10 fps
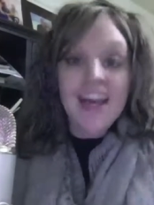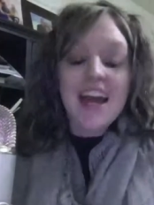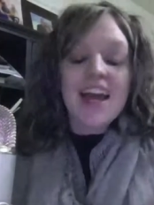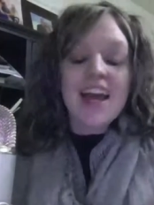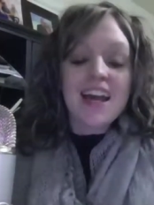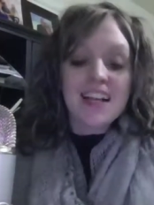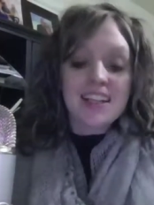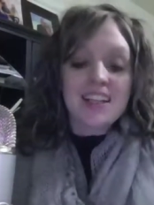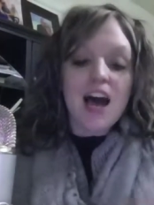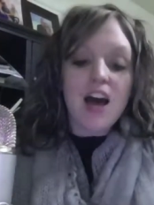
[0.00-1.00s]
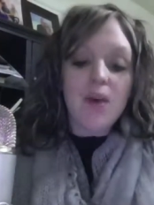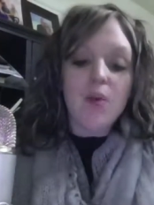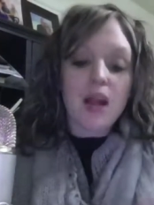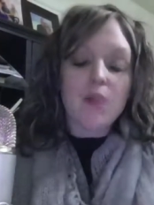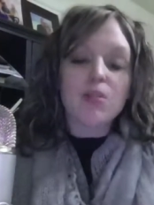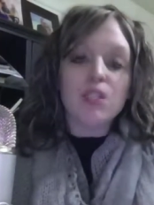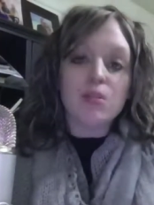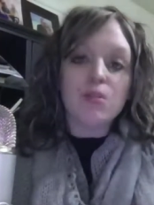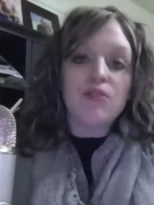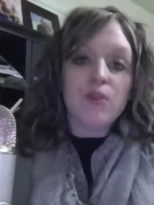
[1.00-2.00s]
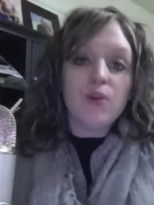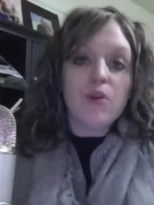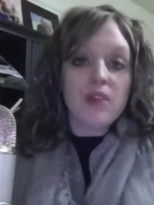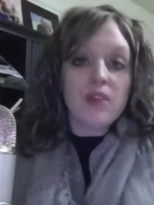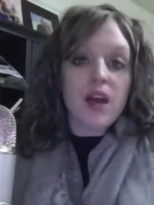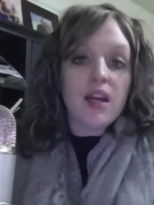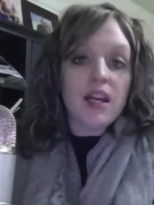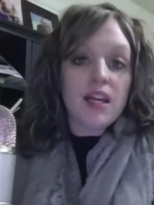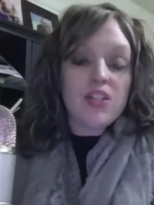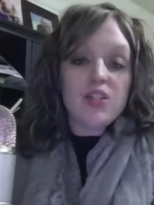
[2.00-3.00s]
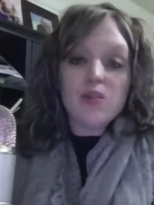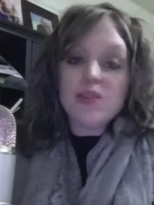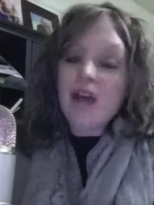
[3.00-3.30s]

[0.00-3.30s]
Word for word: and that we're able to move forward without any issues issues.